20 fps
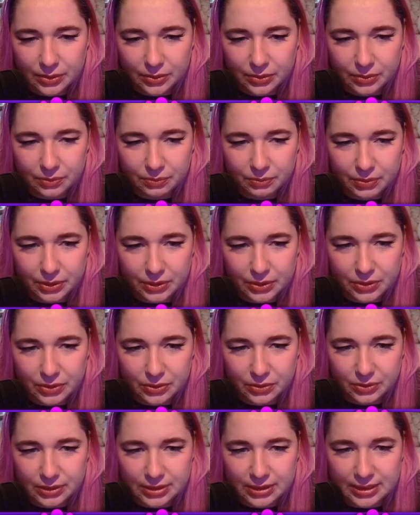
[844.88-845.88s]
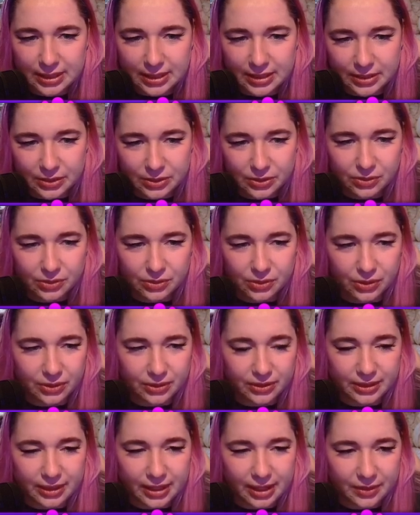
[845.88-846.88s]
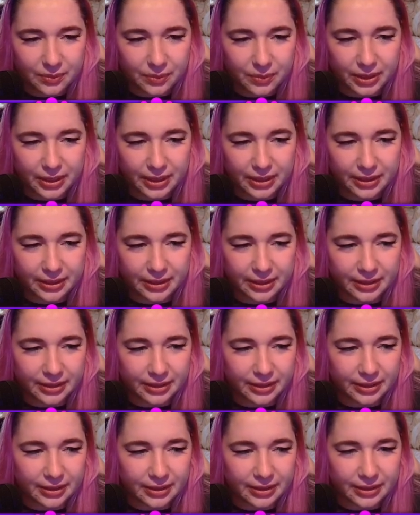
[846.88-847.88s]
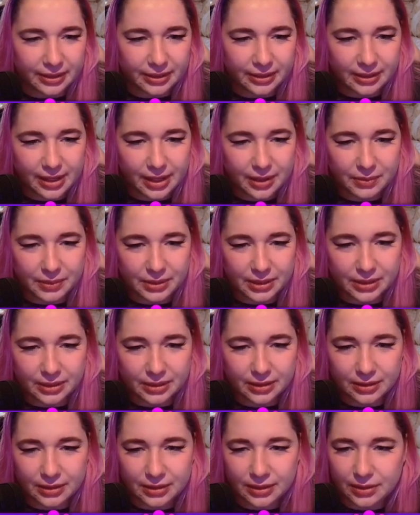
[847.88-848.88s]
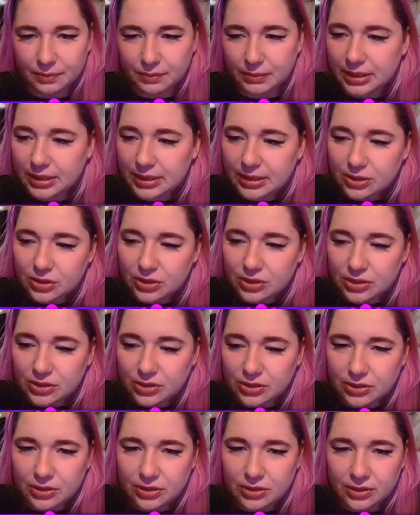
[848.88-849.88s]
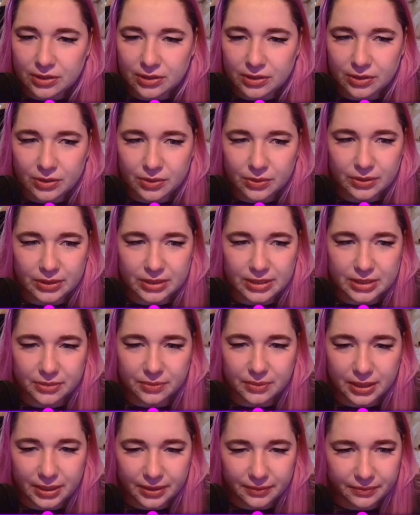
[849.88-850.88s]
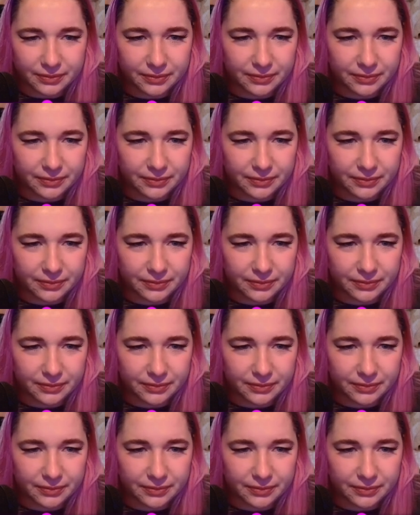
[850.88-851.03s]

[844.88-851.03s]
couldn't because you decided to turn that way. Damn it. Please just go this way.